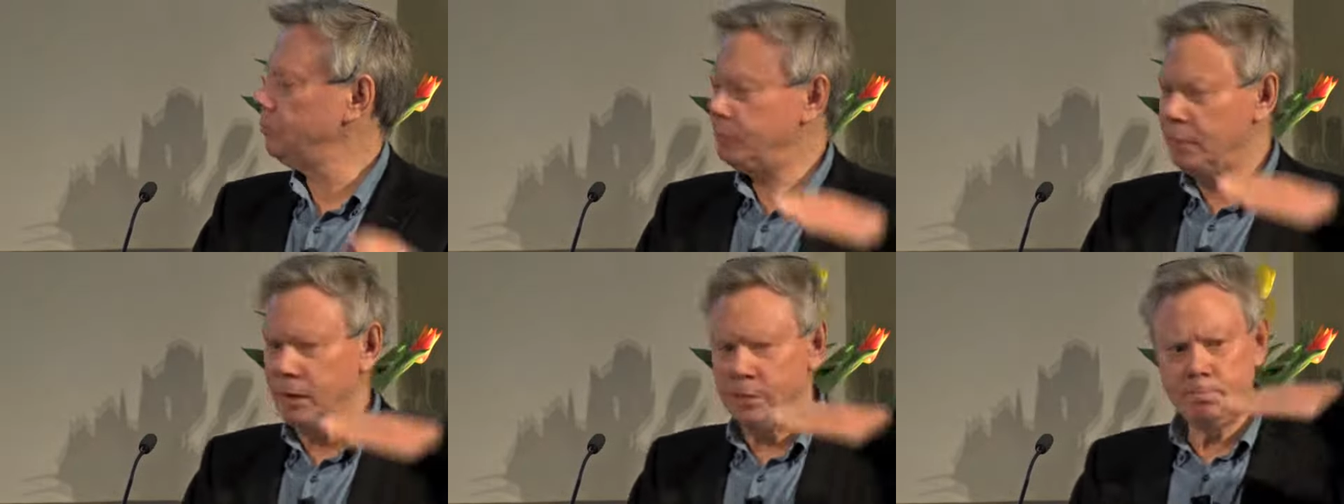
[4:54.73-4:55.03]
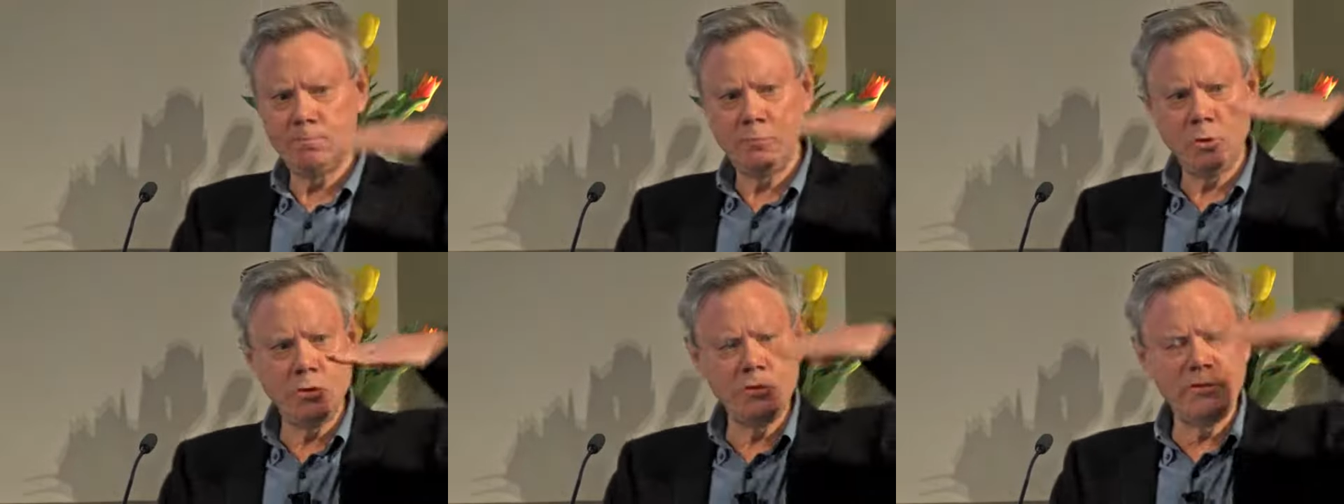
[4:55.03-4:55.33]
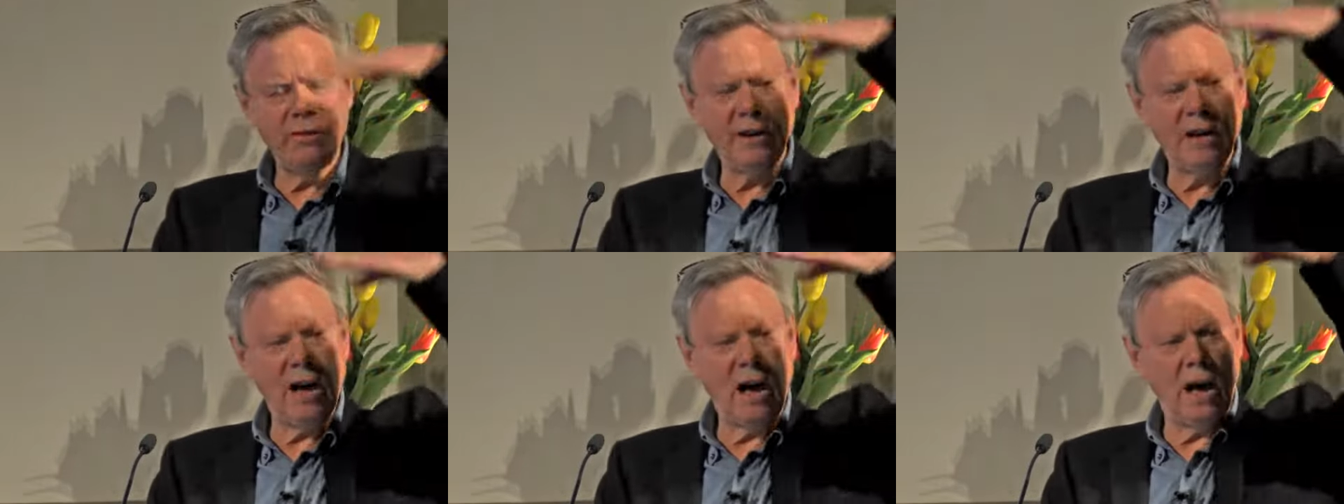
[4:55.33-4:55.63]
have been
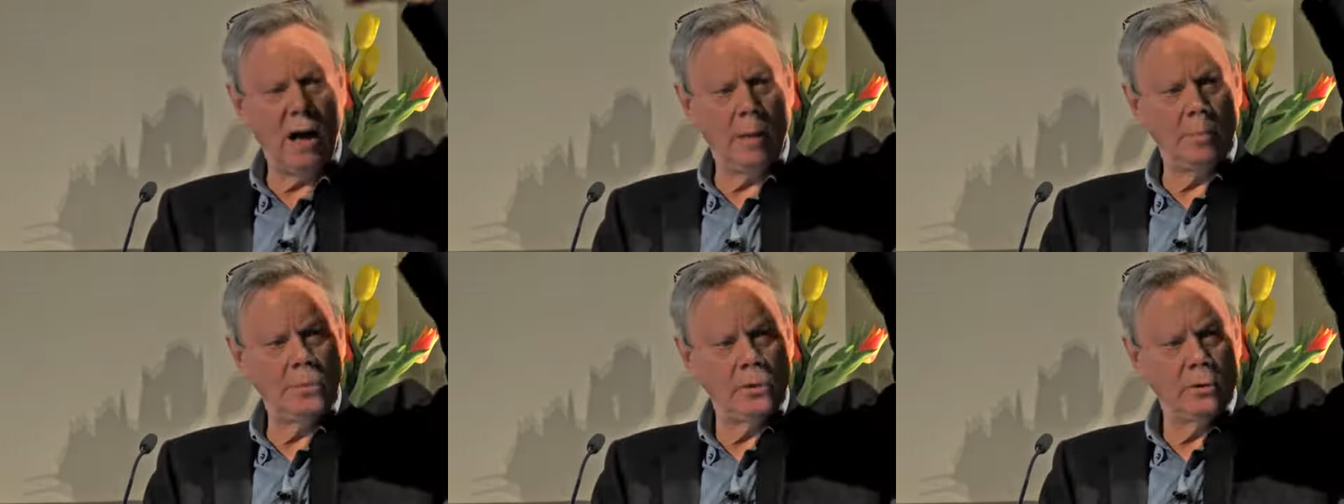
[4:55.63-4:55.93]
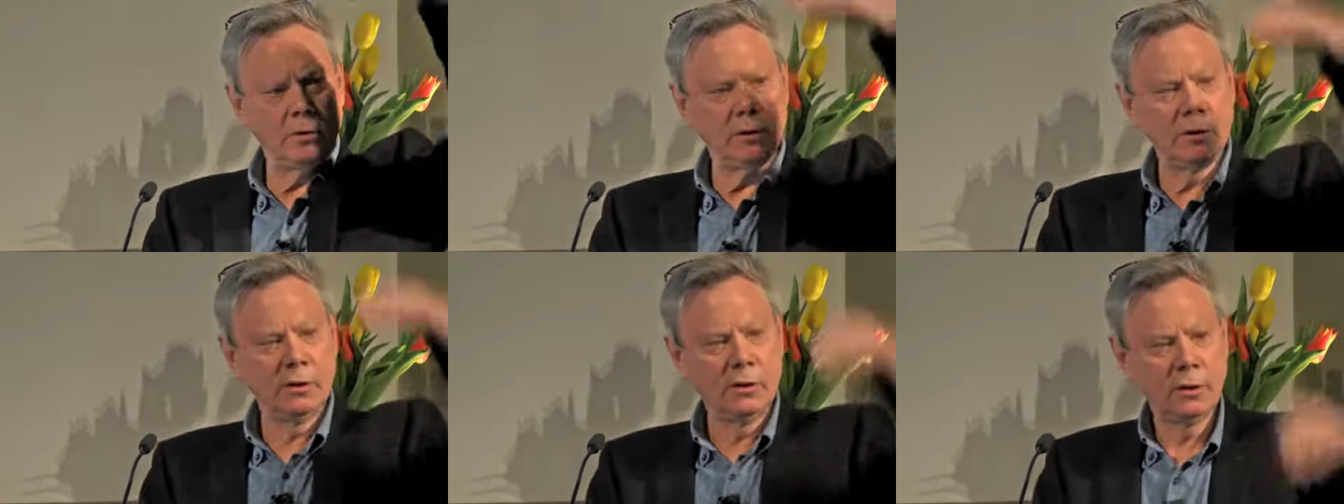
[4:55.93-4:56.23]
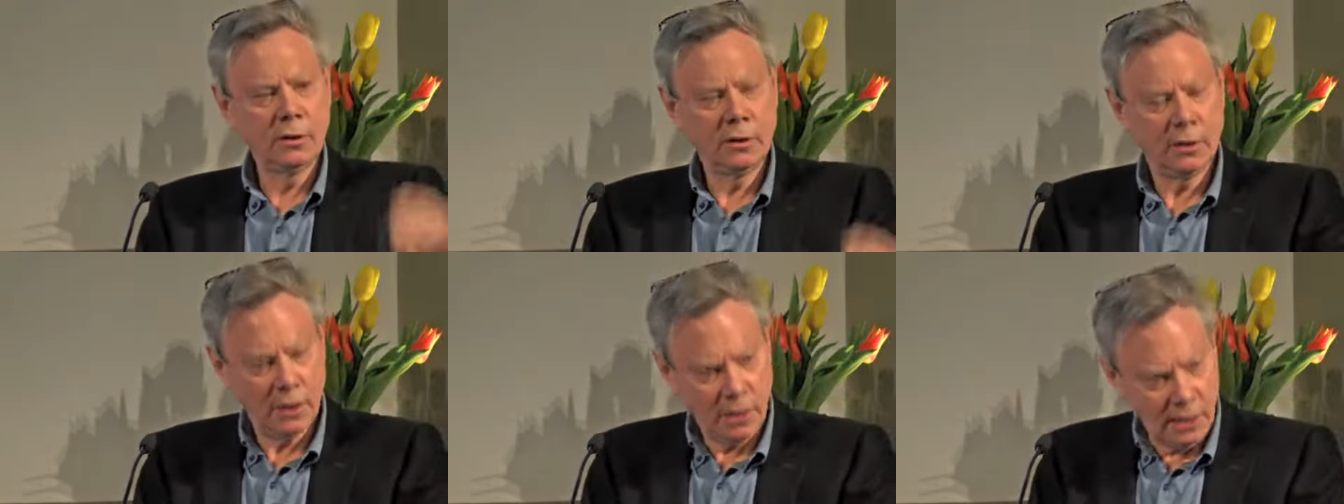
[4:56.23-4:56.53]
moving up
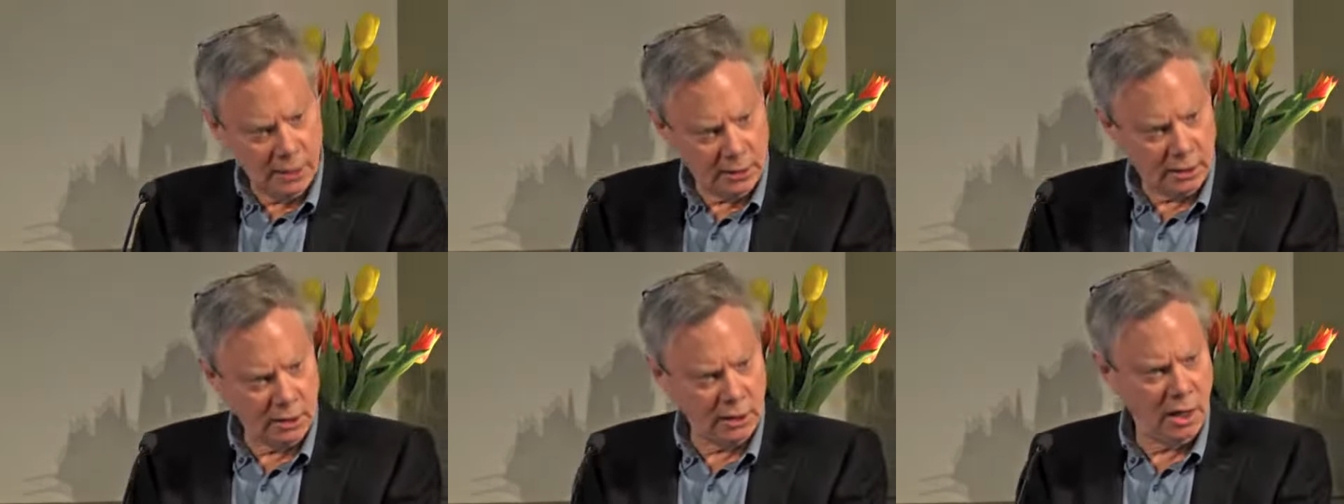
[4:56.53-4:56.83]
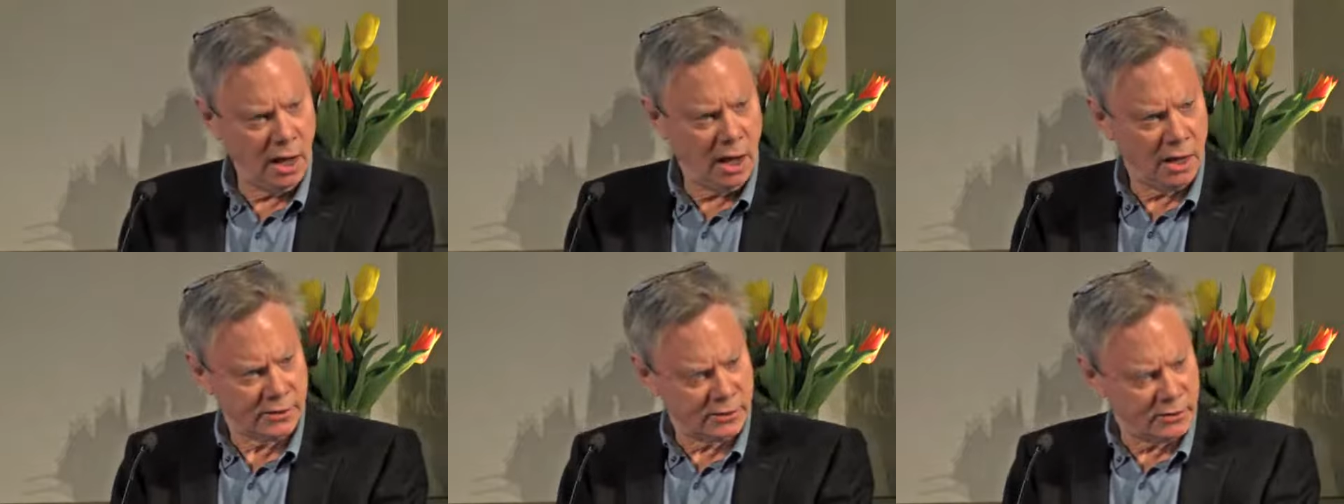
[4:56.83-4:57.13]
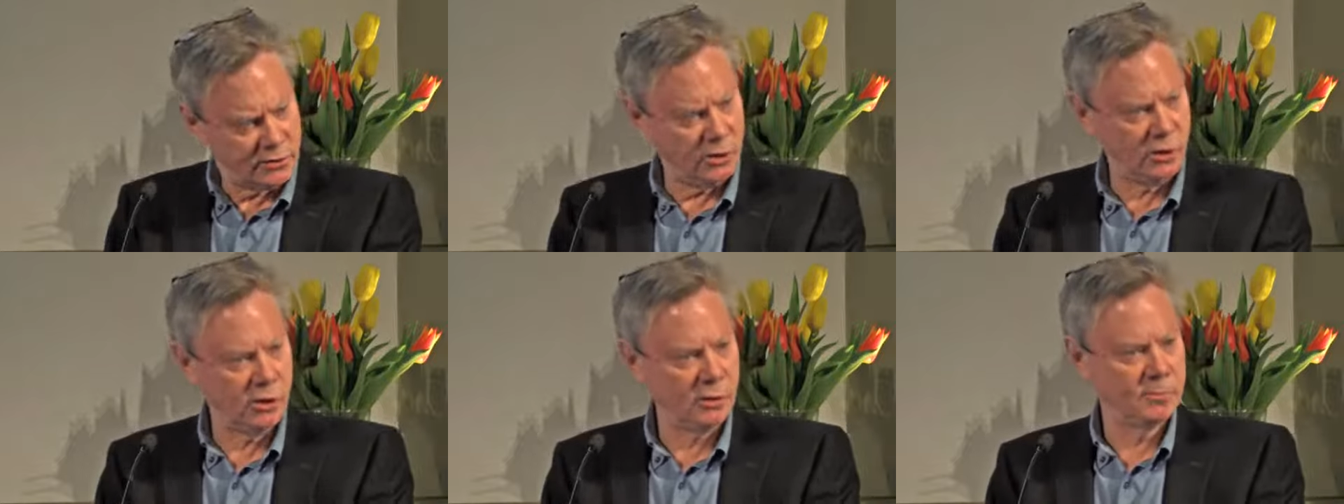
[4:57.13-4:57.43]
in
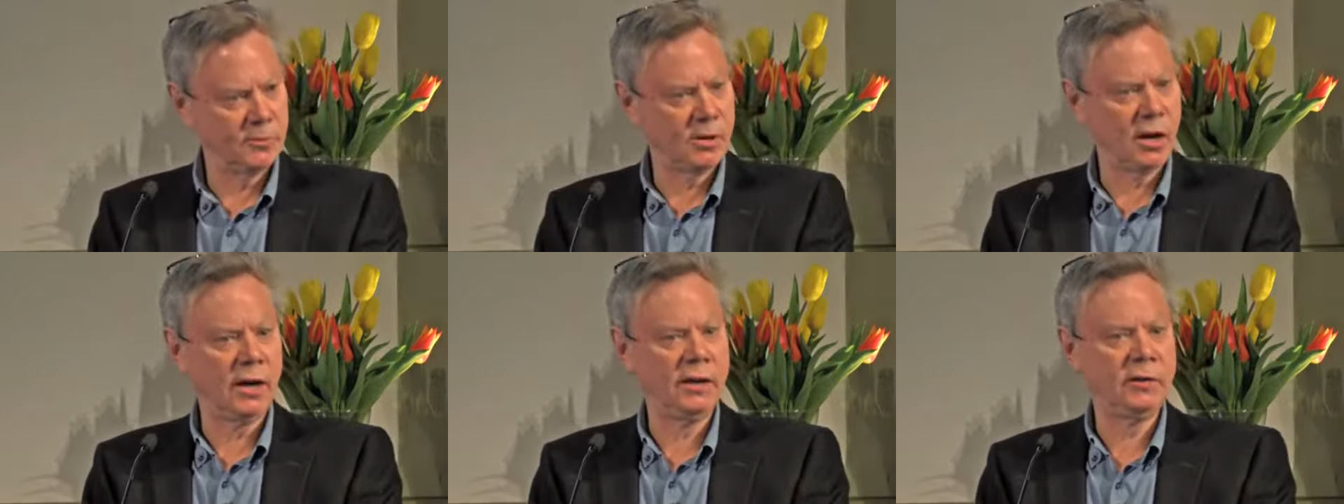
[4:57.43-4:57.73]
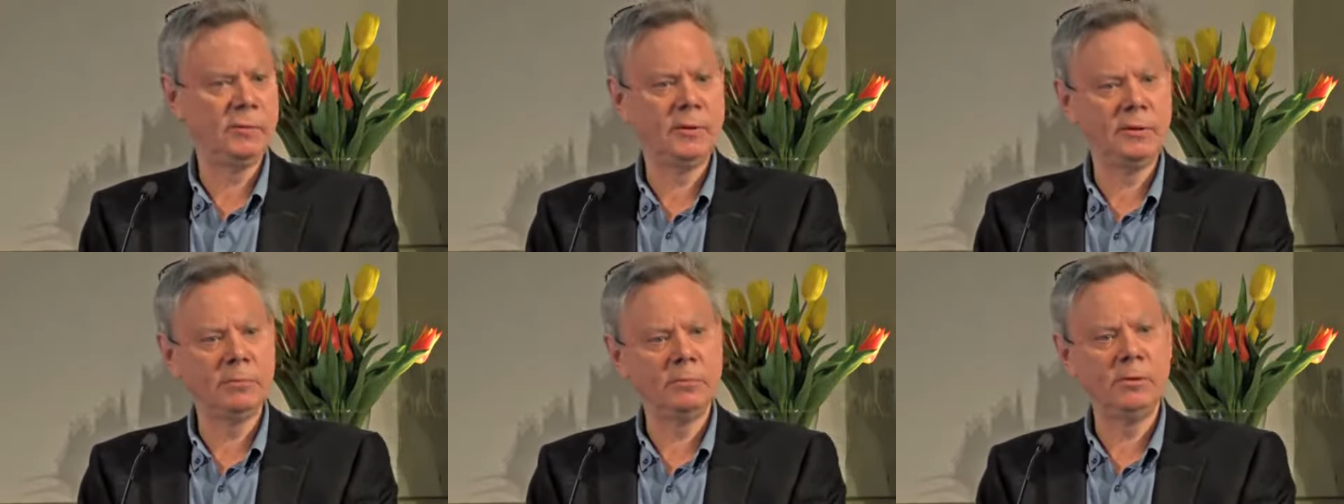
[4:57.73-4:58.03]
class terms, either